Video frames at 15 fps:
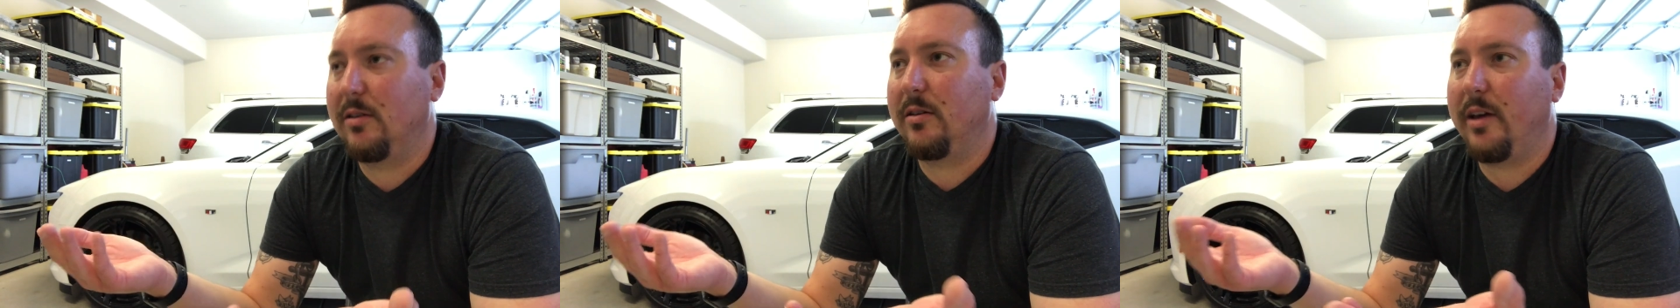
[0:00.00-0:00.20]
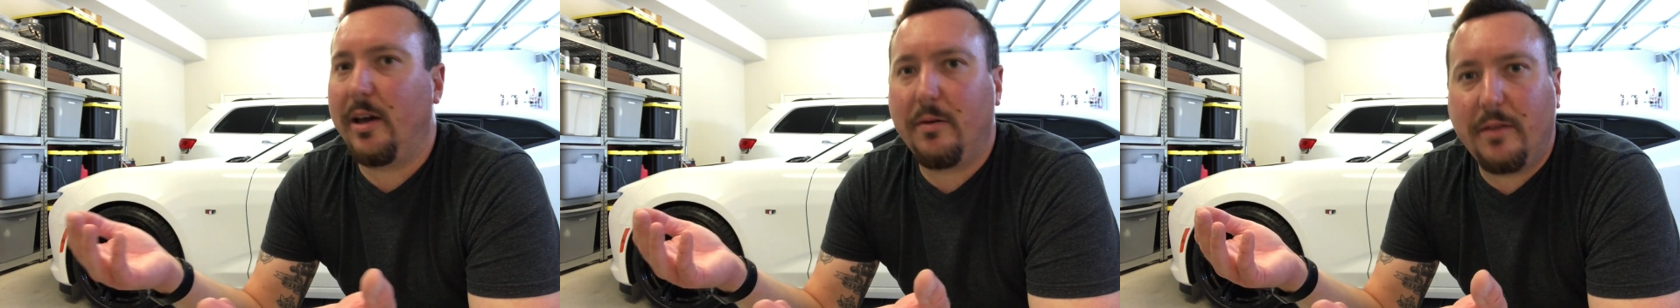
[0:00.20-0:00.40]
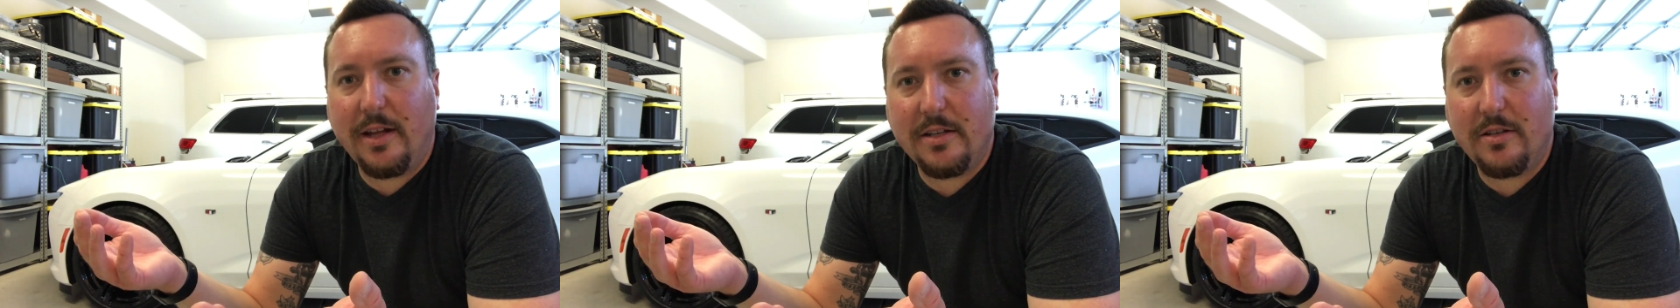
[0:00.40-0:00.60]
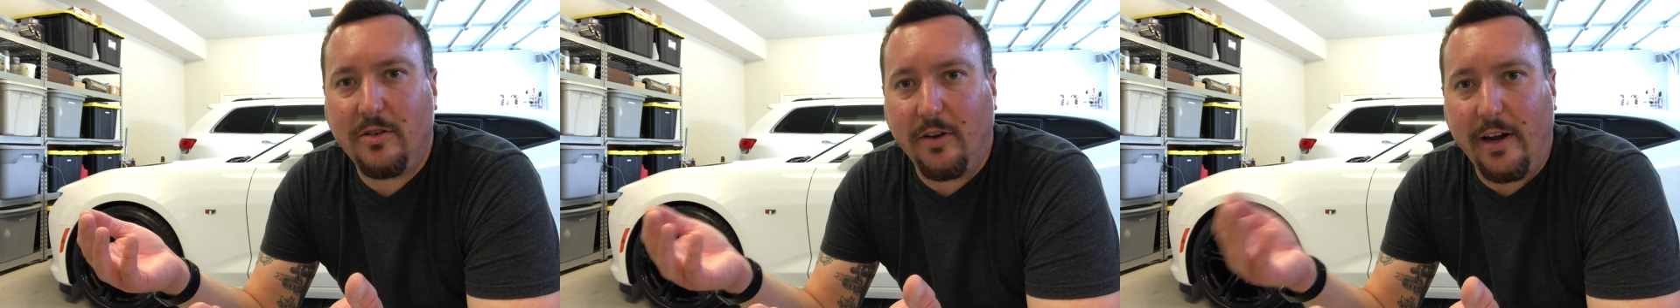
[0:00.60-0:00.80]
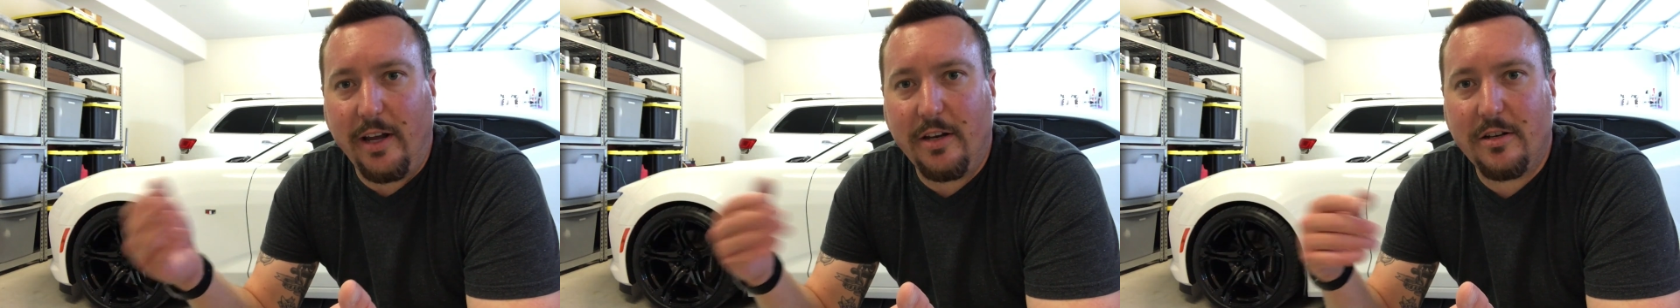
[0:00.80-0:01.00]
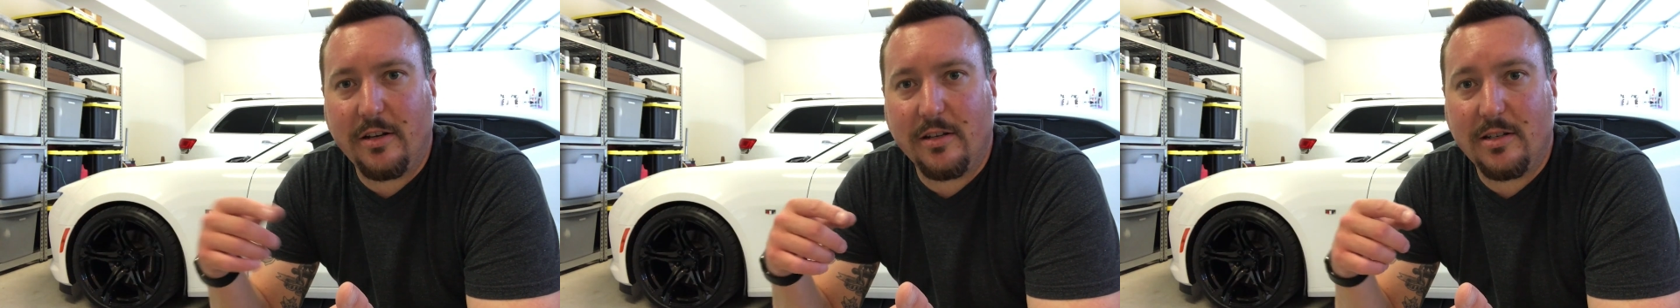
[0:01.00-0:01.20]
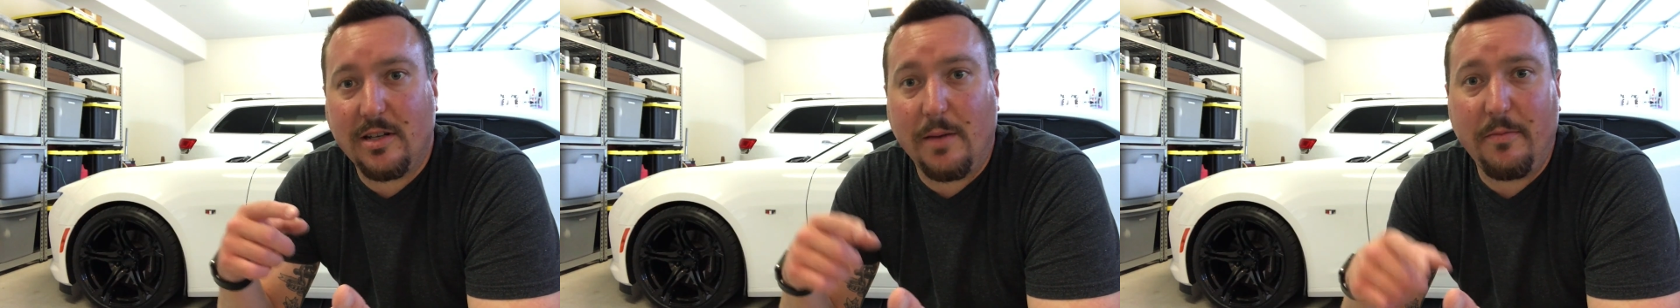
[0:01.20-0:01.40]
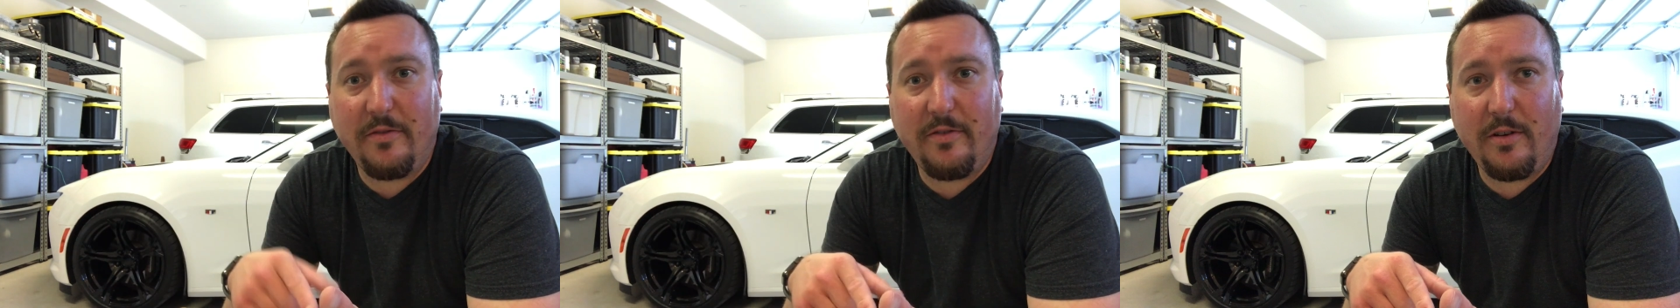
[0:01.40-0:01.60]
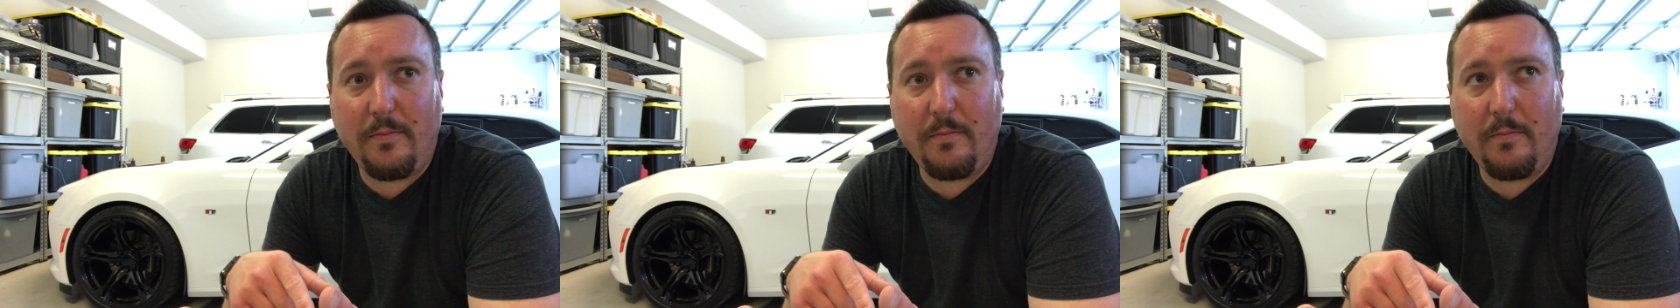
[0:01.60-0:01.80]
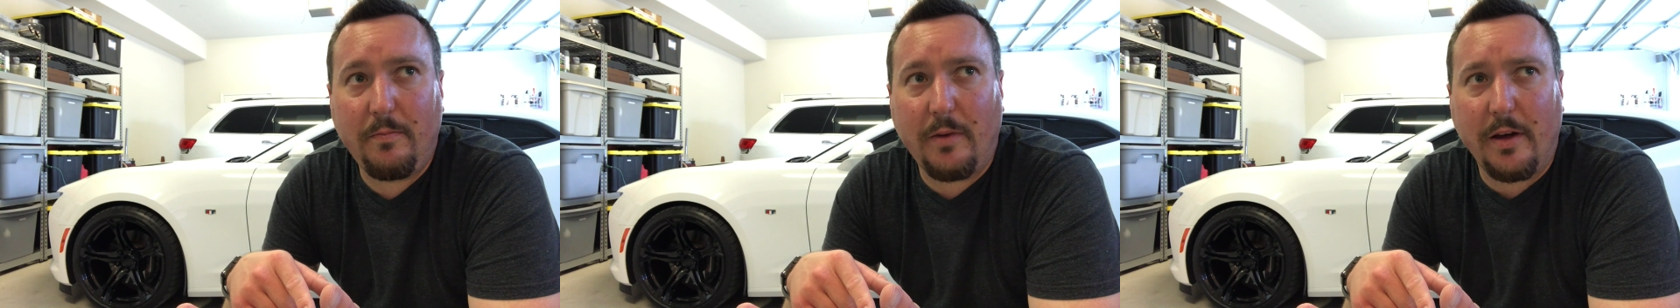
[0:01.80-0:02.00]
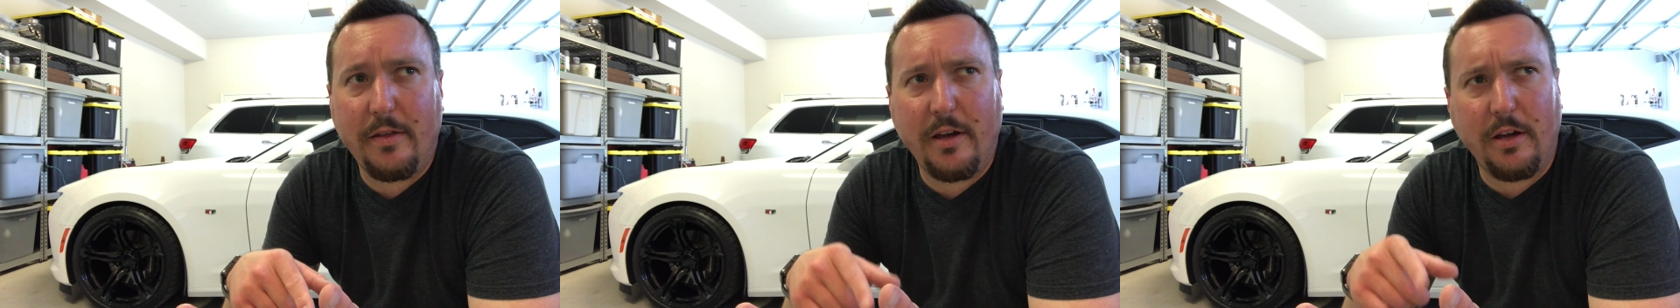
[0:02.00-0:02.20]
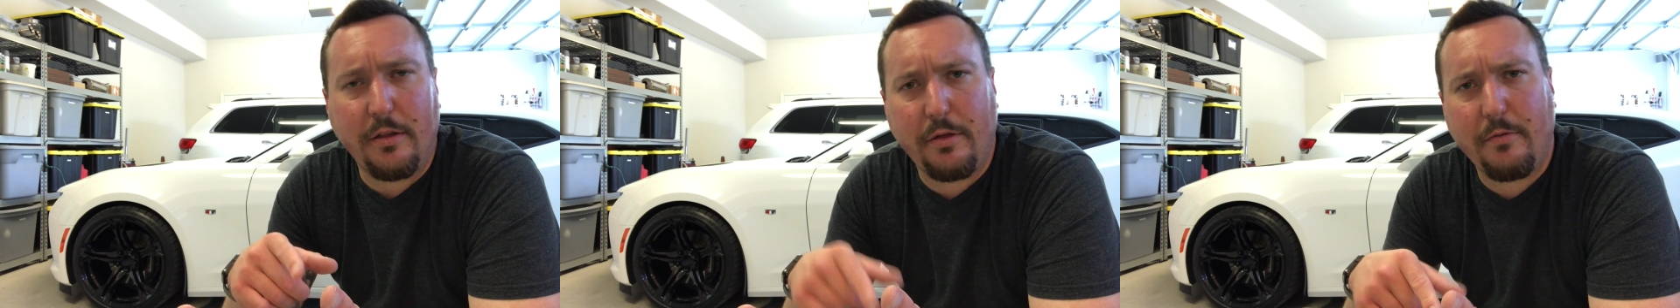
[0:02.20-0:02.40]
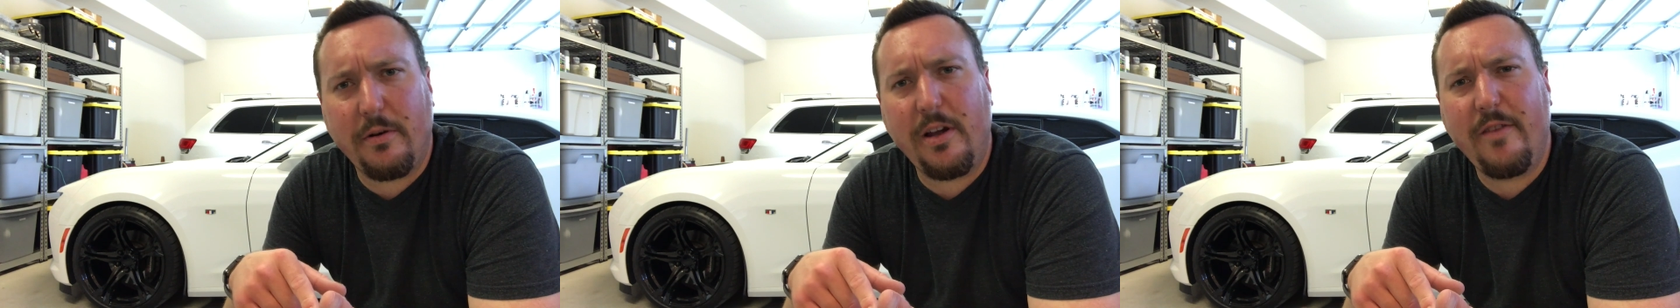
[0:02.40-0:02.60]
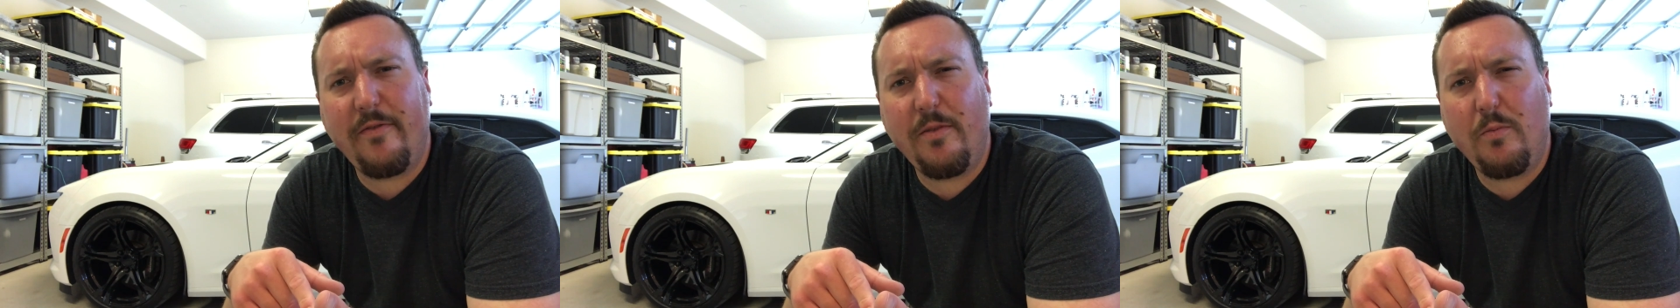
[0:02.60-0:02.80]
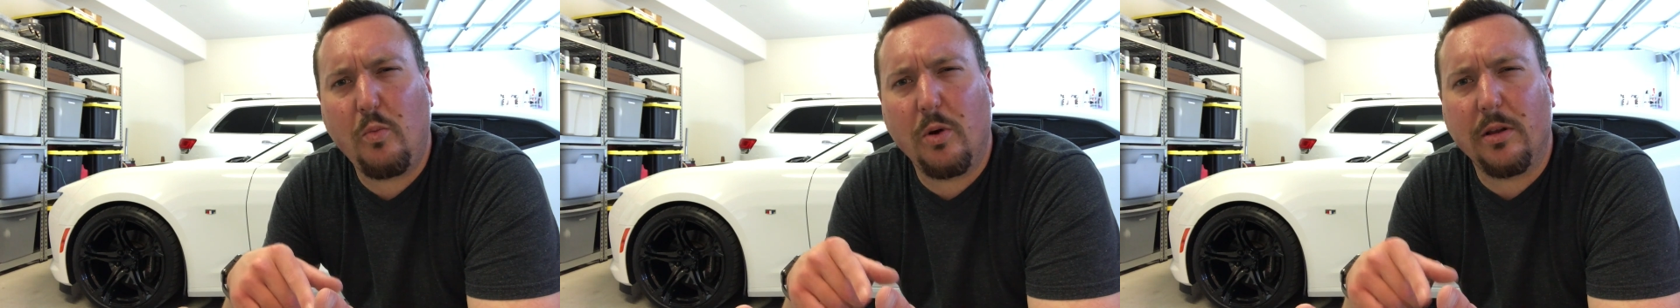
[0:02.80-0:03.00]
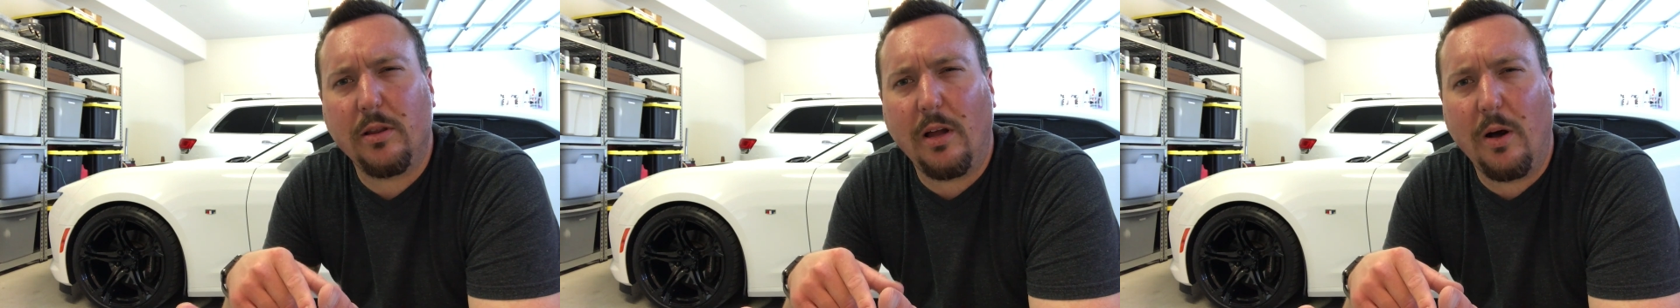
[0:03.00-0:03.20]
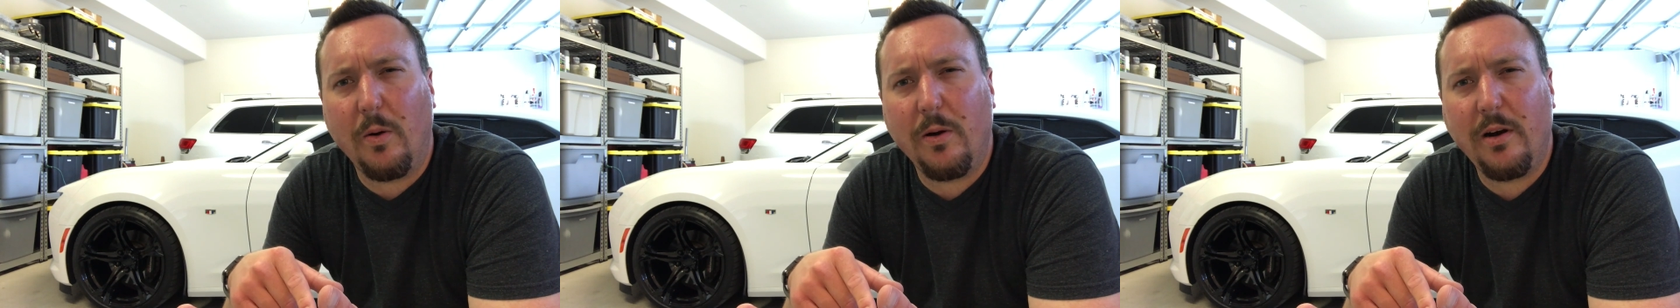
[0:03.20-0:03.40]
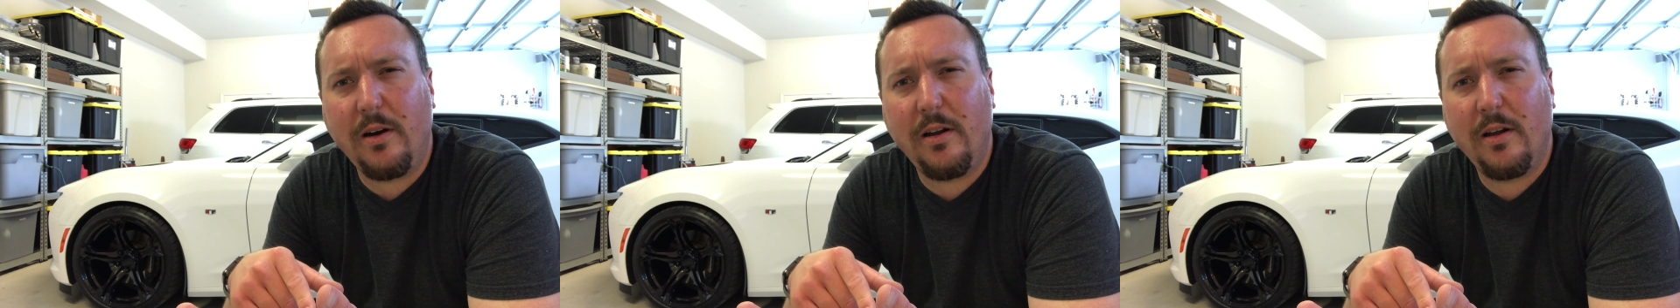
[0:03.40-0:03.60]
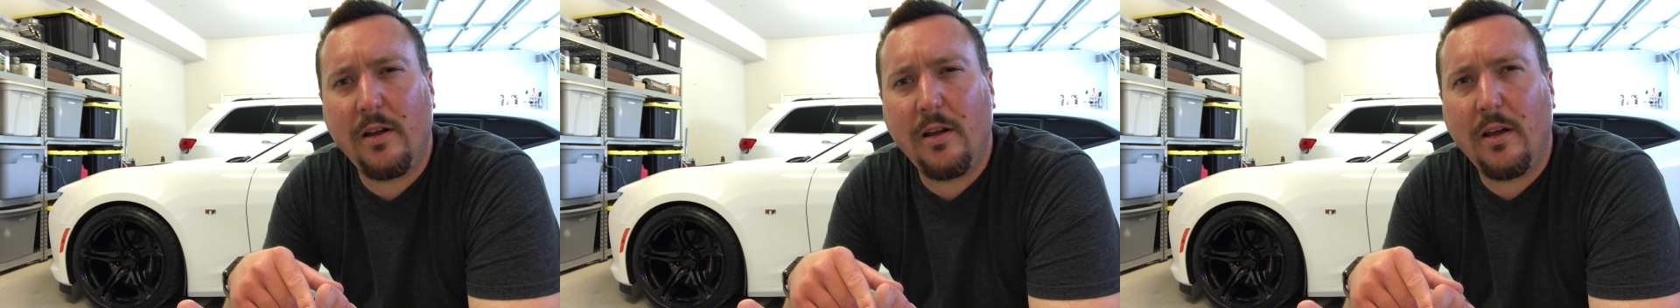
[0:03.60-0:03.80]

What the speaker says: Okay, well, that's strange. Some of them, I think 3 of them were lowered,